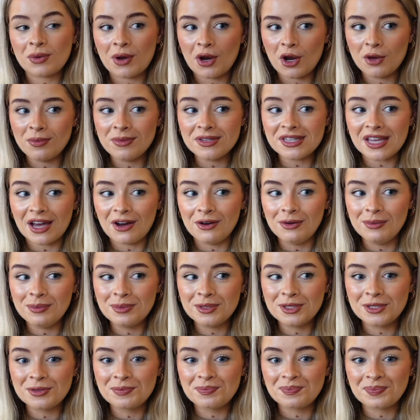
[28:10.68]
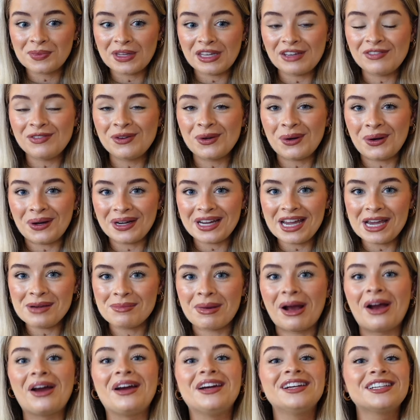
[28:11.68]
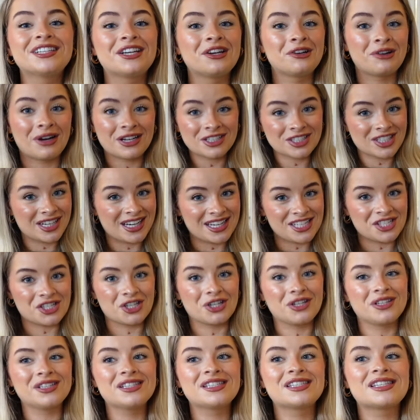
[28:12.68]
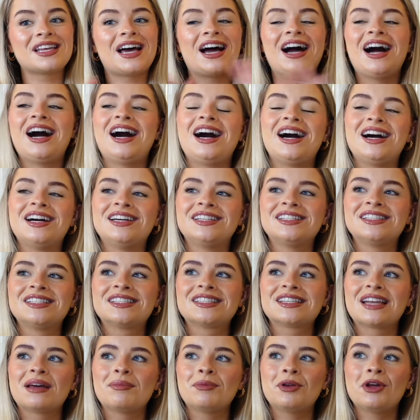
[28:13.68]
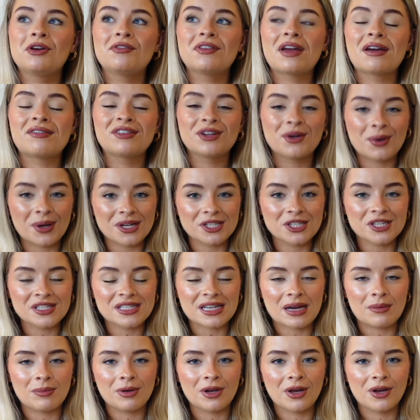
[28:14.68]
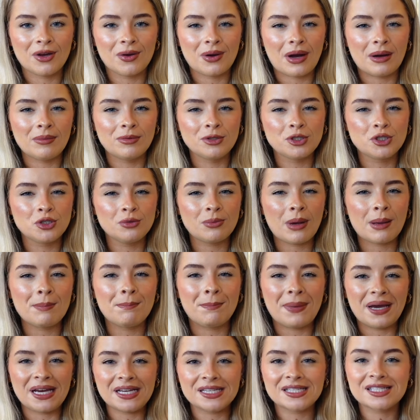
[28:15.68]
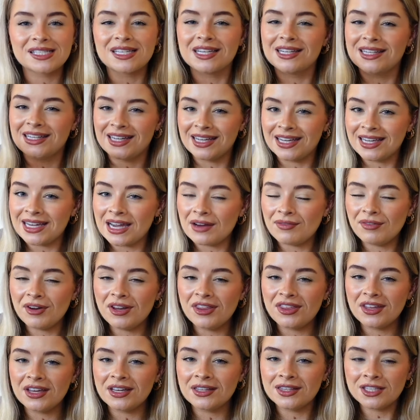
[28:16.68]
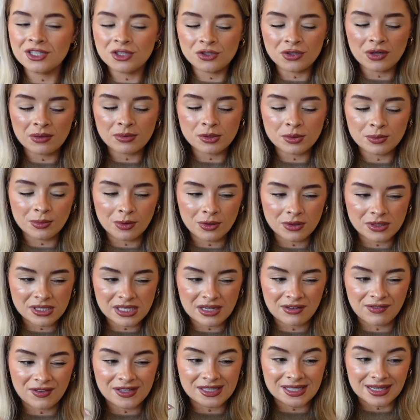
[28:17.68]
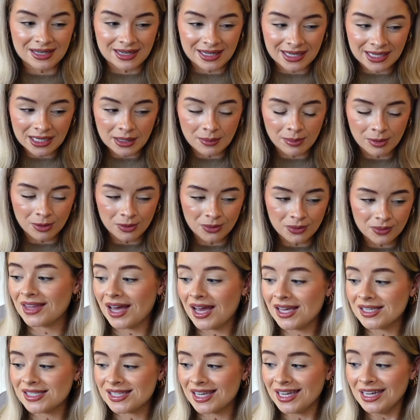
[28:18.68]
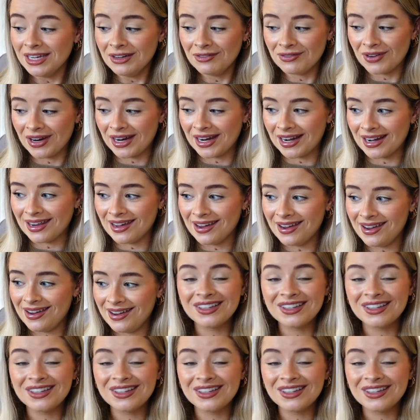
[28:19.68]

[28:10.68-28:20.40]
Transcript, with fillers: I hope this helped. If you are getting married, congratulations, and let me know if you have any questions down below. I will do my best to link everything in the description box if it's linkable. That's it, really.